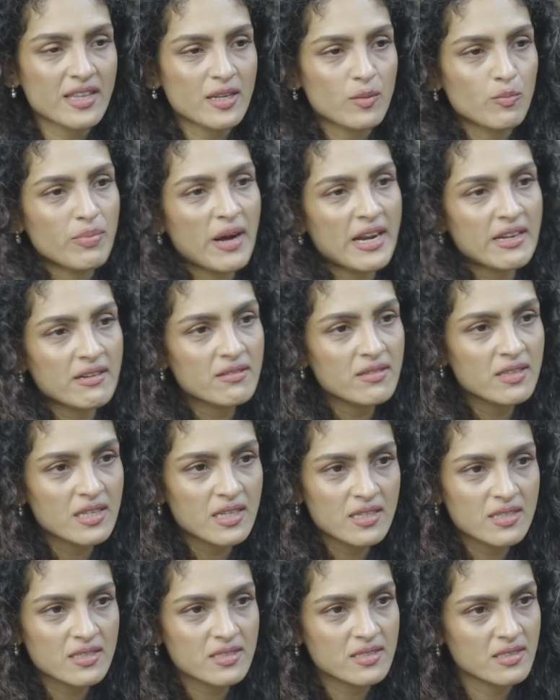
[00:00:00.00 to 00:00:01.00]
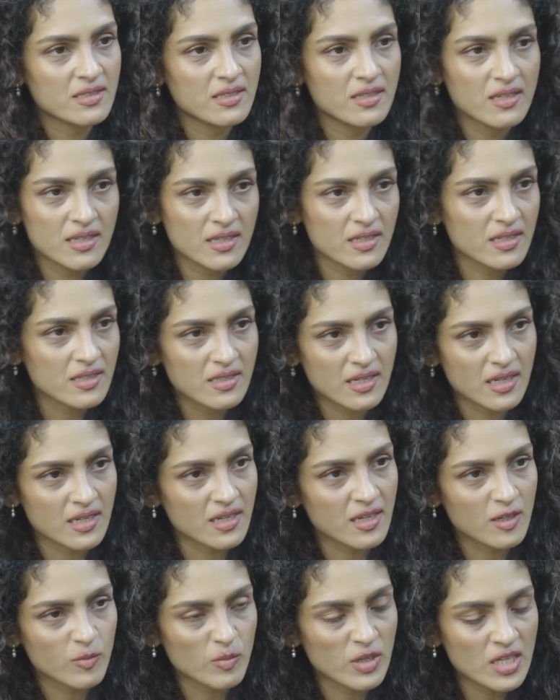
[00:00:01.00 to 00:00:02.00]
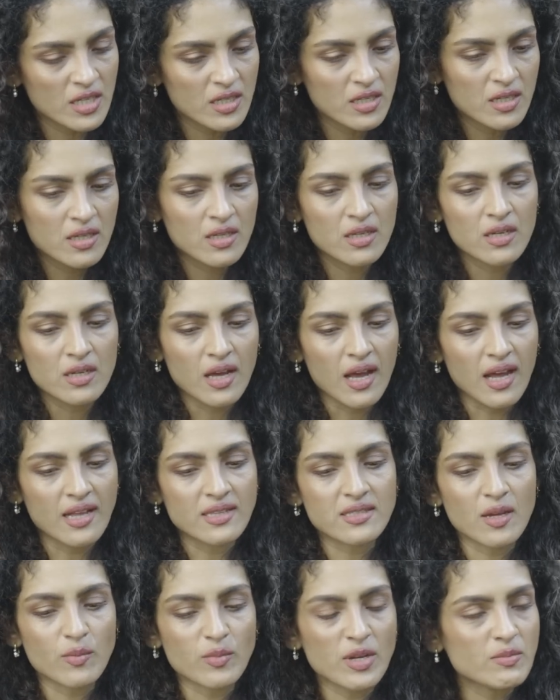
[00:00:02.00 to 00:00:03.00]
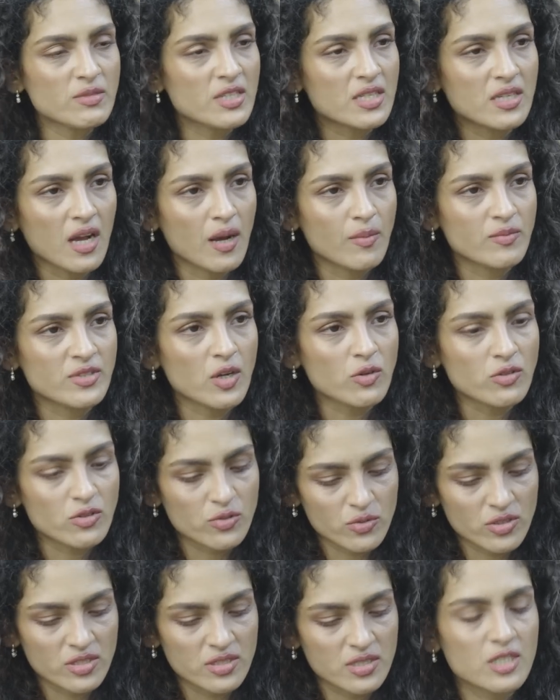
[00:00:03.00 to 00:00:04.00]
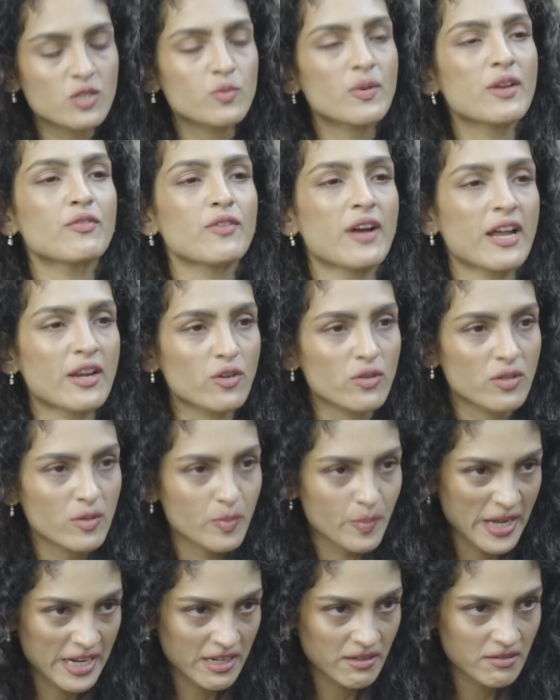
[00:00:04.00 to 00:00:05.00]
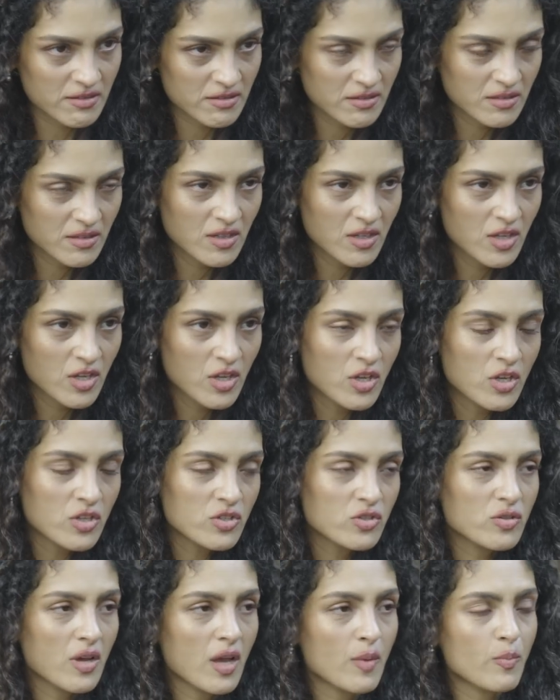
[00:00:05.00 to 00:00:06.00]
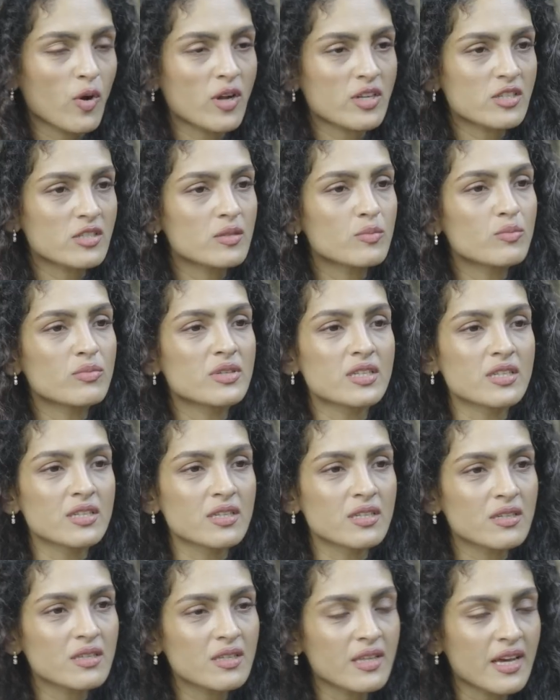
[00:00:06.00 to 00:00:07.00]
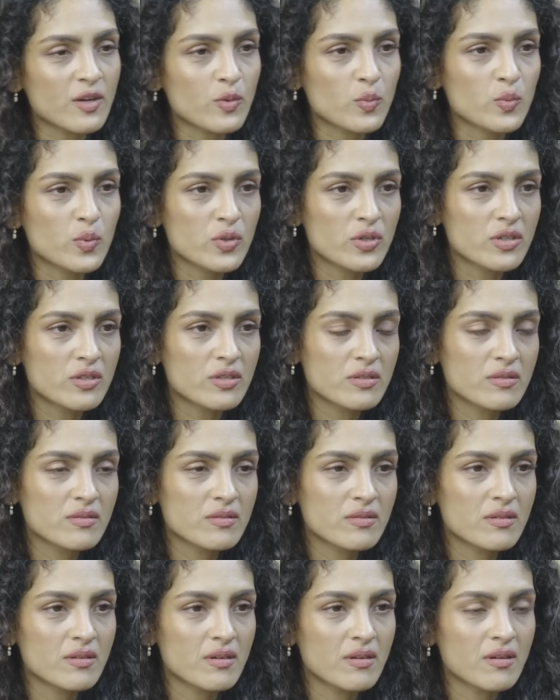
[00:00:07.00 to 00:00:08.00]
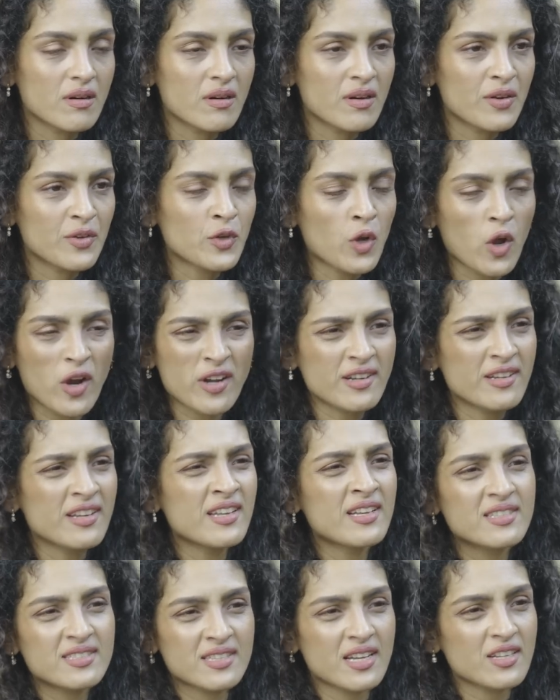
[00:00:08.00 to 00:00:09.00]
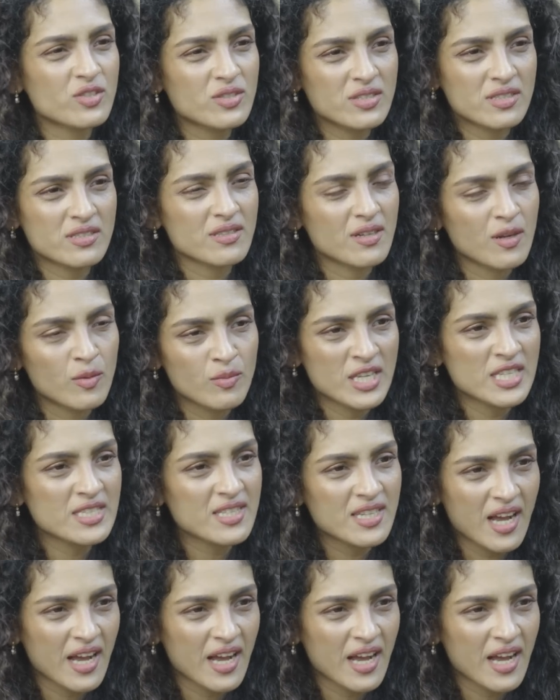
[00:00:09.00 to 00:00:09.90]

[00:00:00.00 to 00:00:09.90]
that button thing is really irritating me. And sometimes it comes out. So stitch my fan to the pant. So I bought some material that would not need such amazing